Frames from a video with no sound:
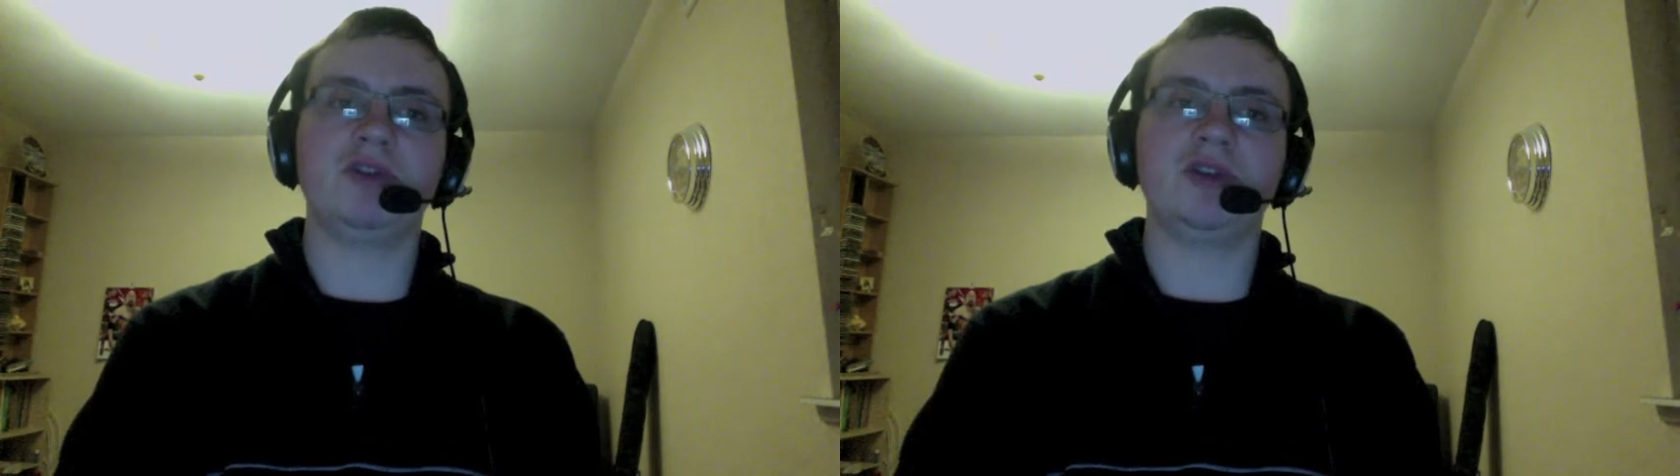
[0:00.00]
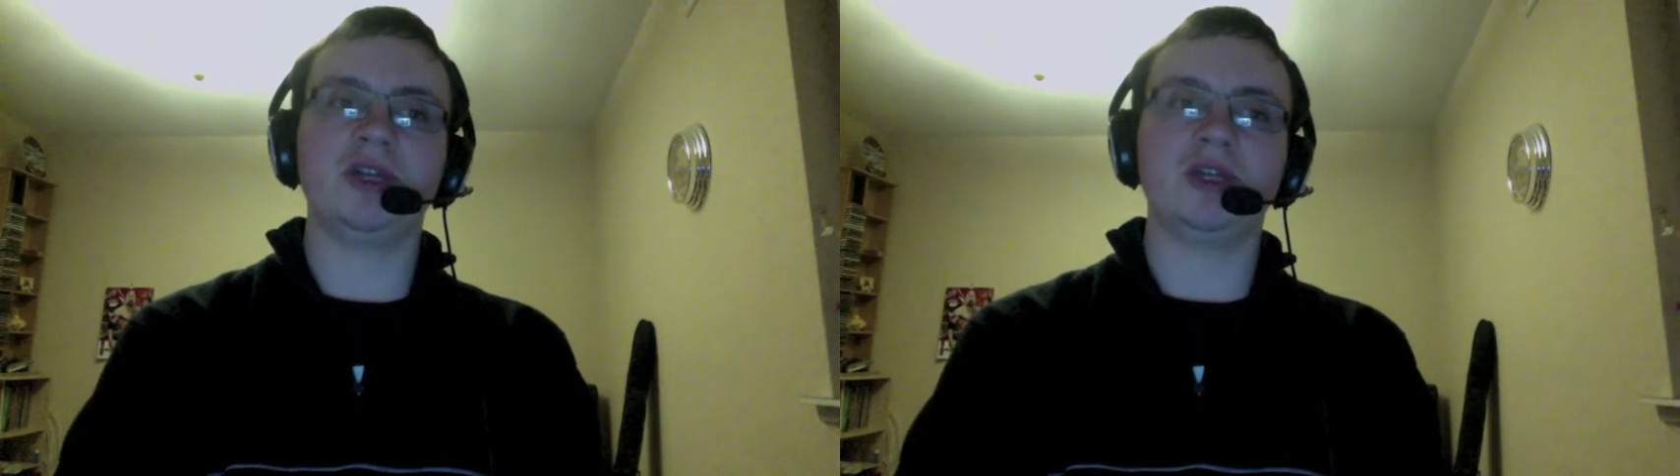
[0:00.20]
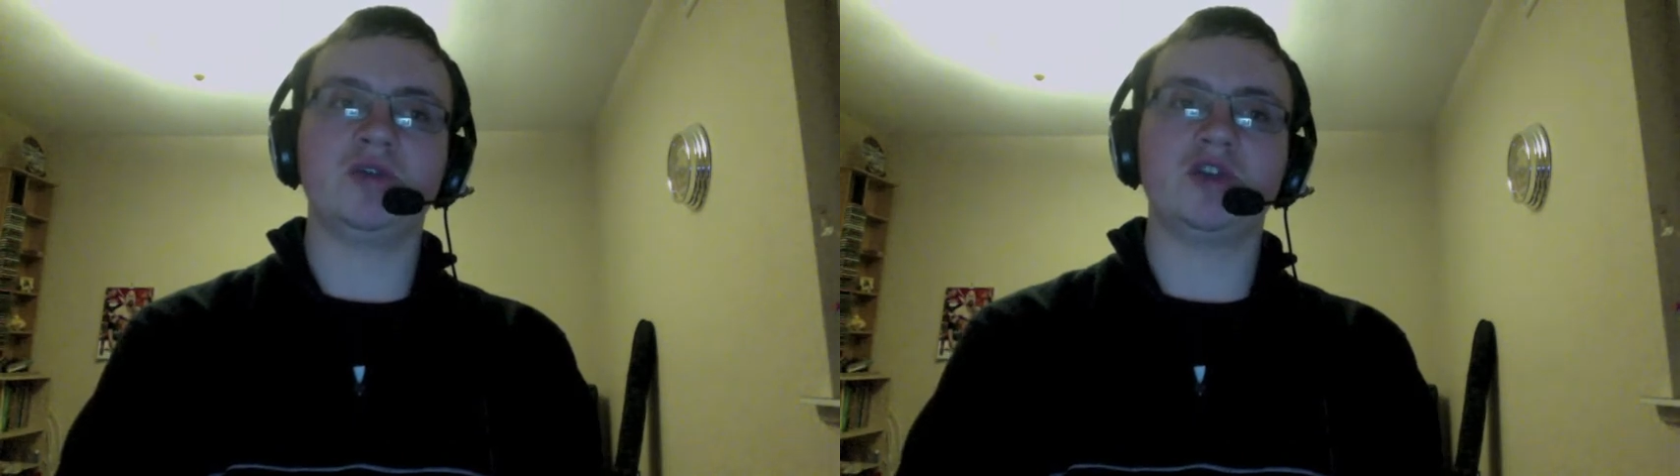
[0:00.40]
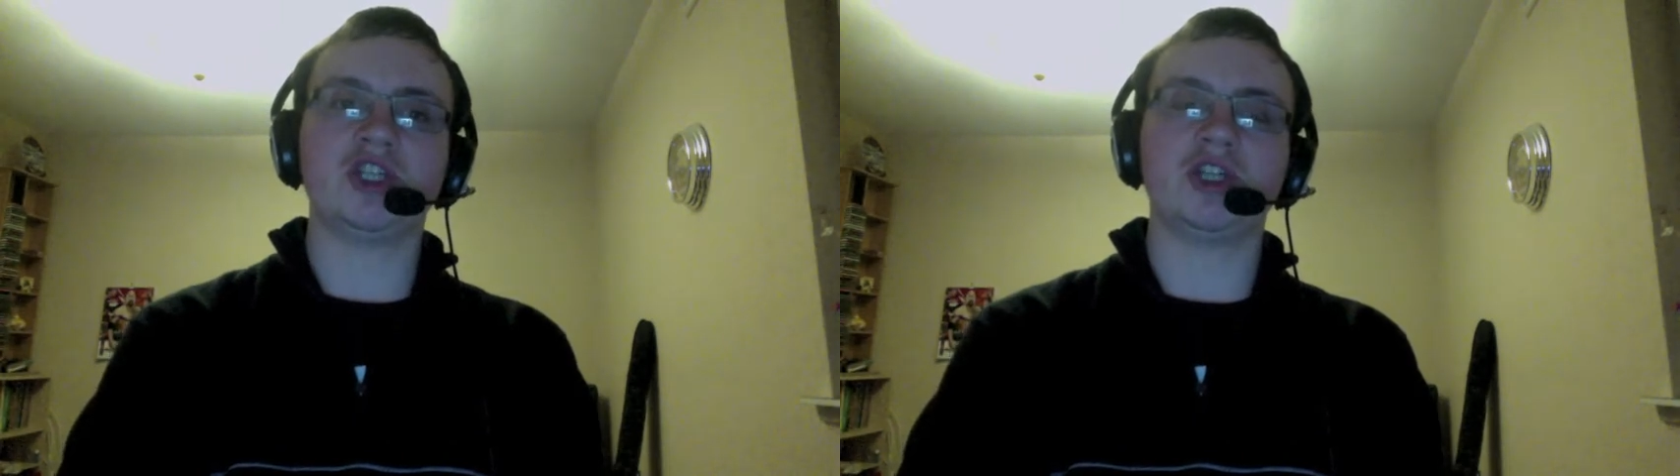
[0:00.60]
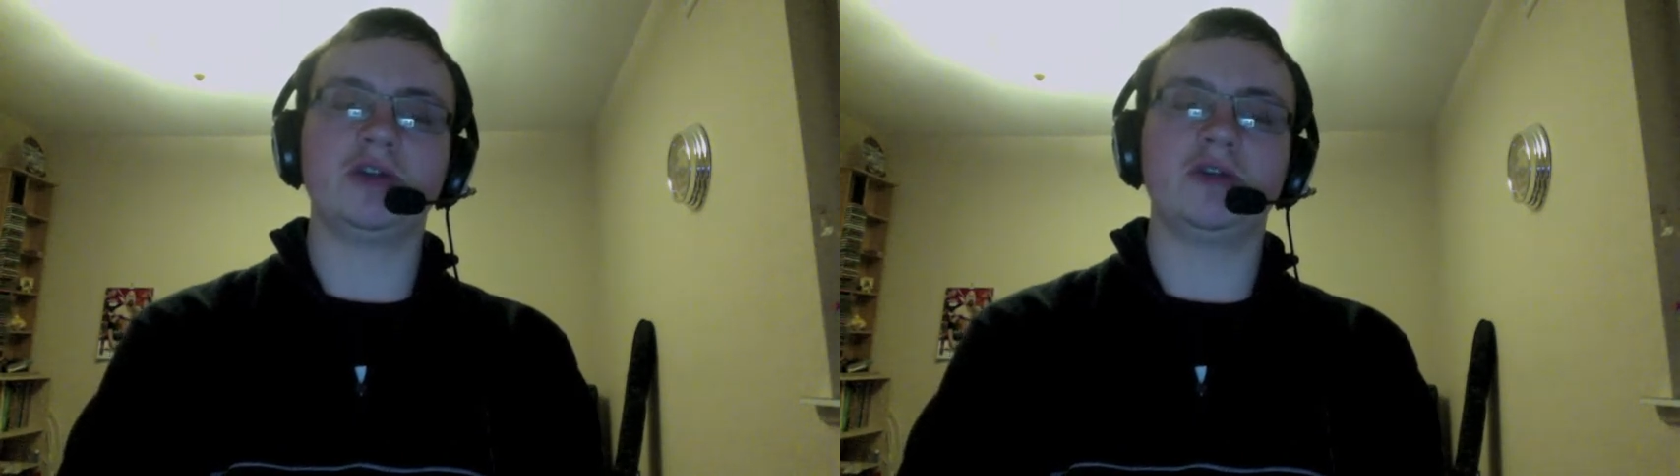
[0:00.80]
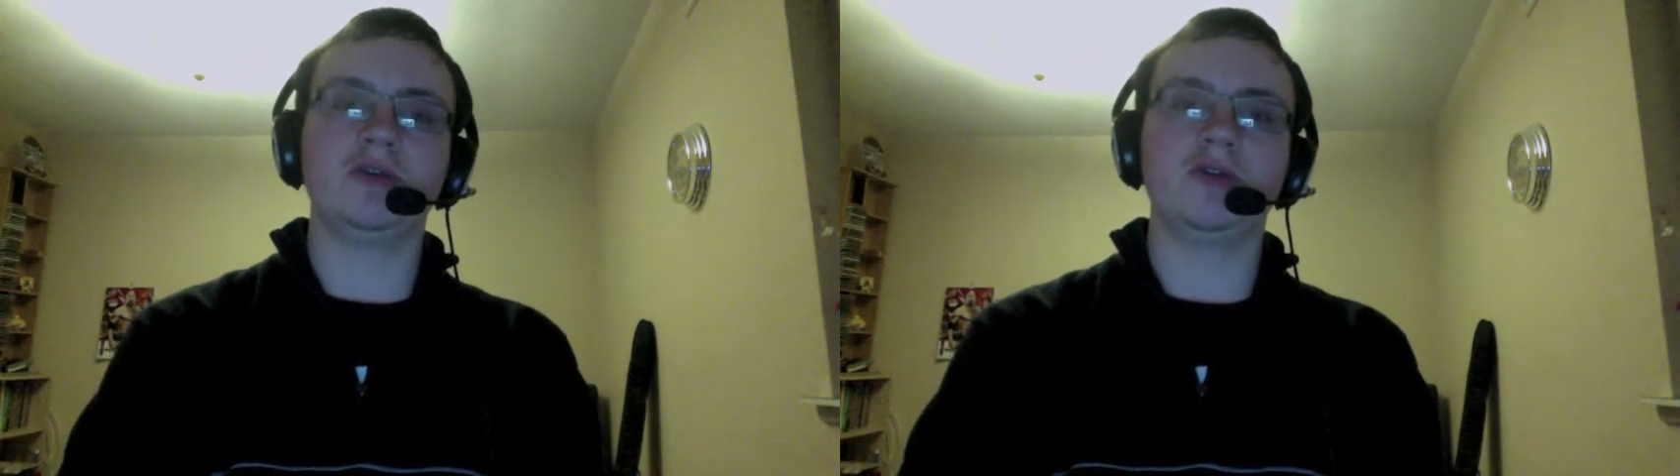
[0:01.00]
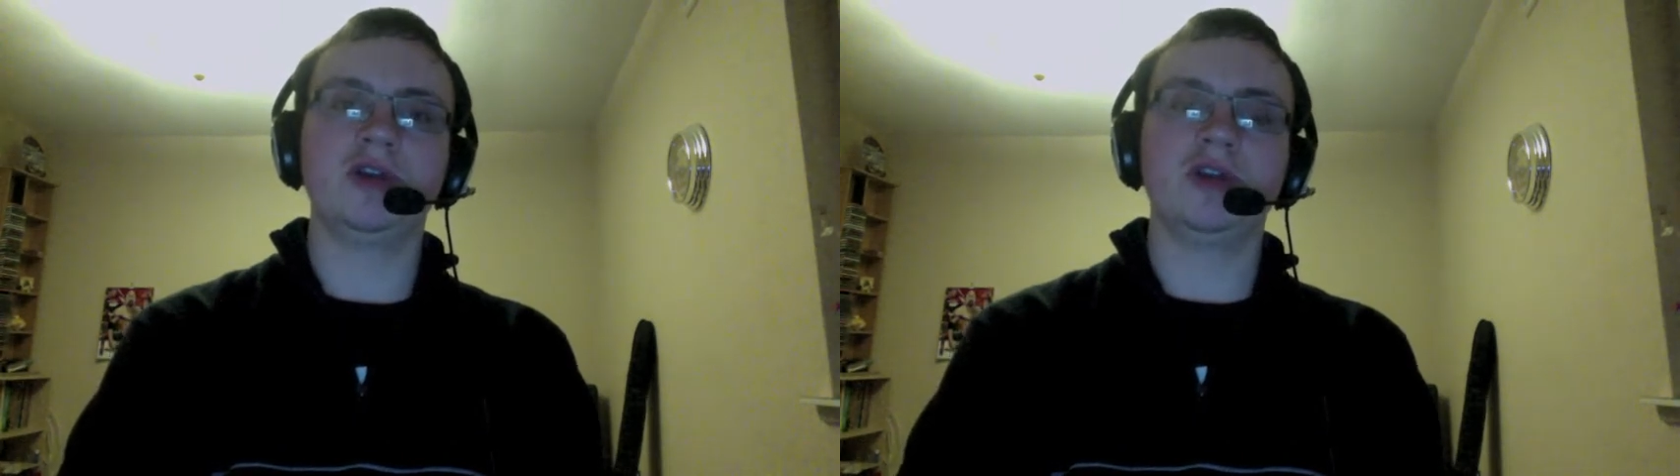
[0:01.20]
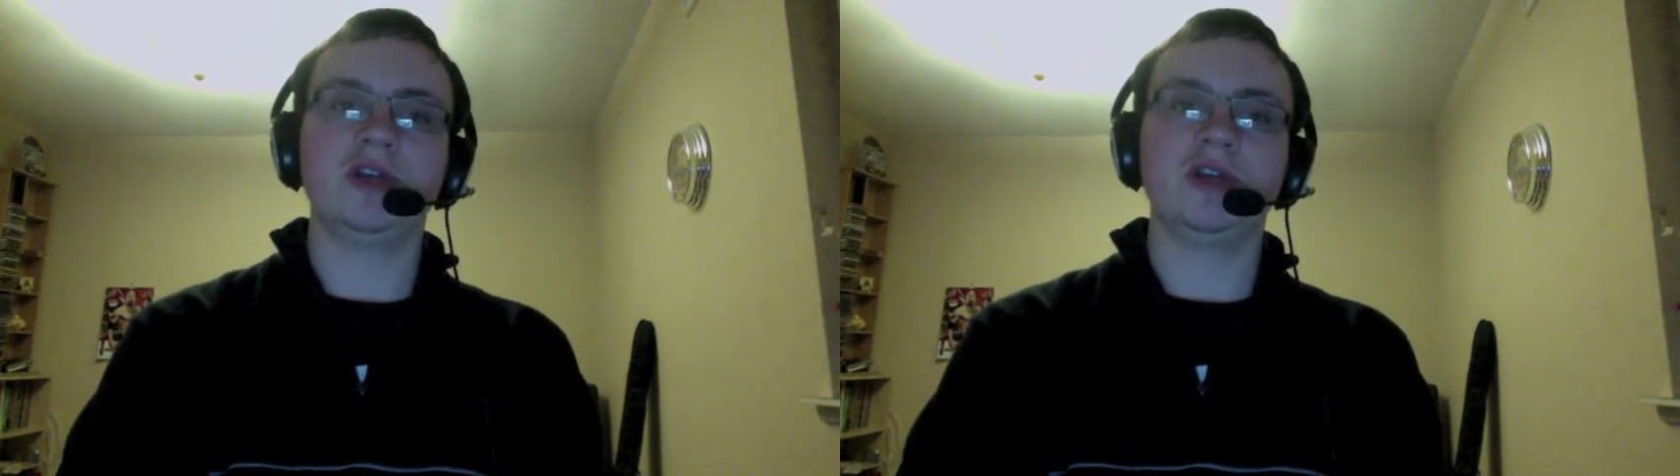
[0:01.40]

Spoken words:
on Chris Jericho,